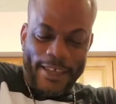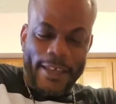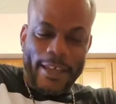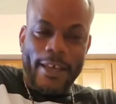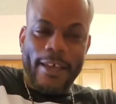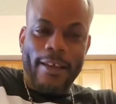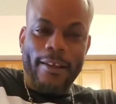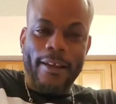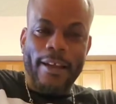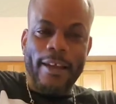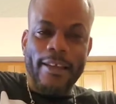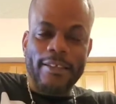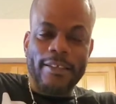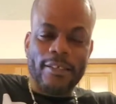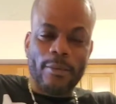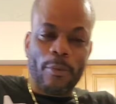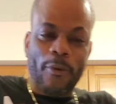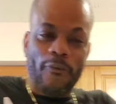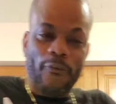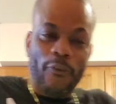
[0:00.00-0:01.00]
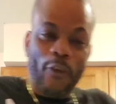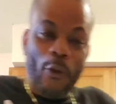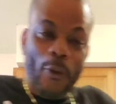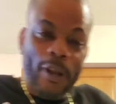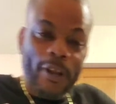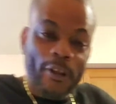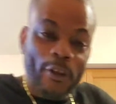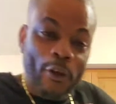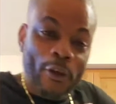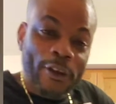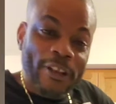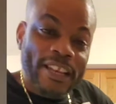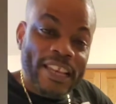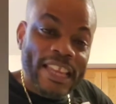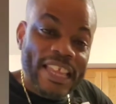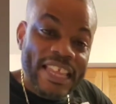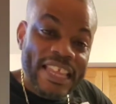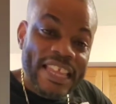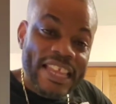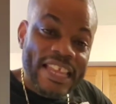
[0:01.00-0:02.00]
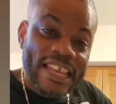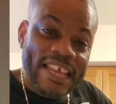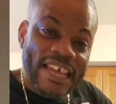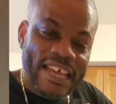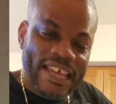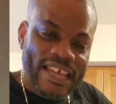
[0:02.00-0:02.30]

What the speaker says: Alright, so my flour don't need,